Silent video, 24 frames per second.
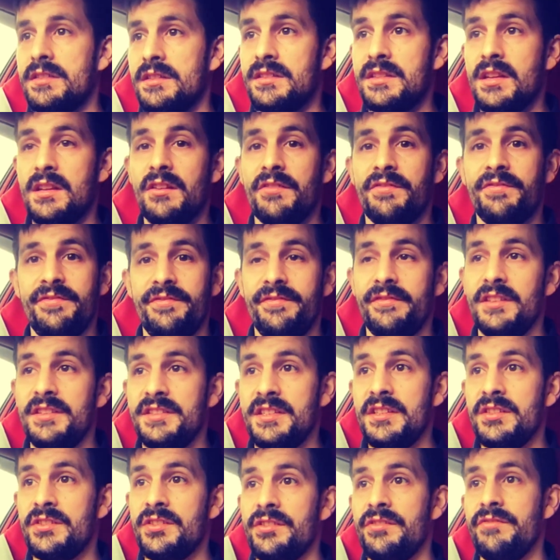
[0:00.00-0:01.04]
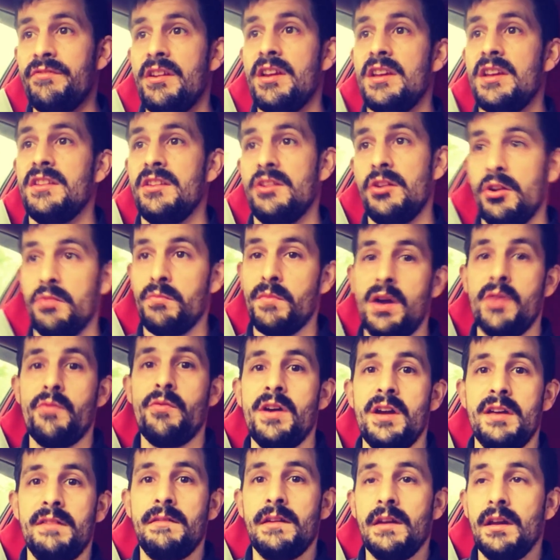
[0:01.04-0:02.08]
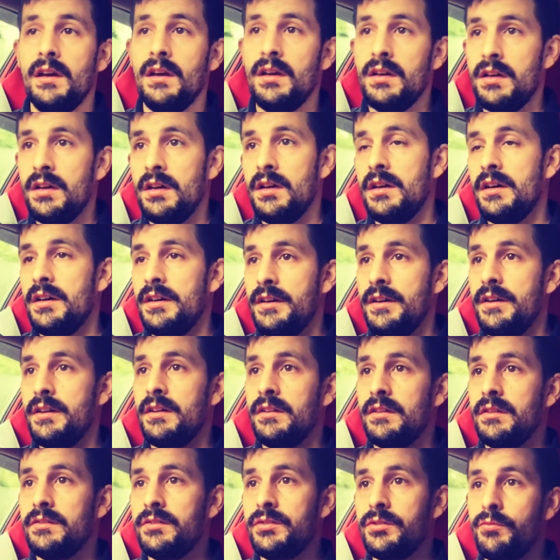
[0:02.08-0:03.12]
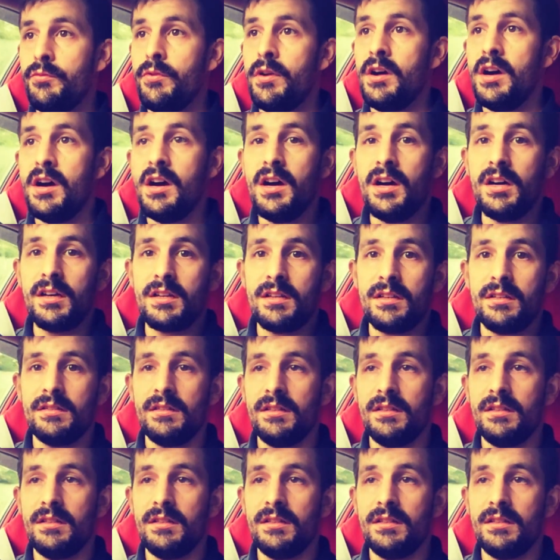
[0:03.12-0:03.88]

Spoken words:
instead of listening to the radio on my way to work,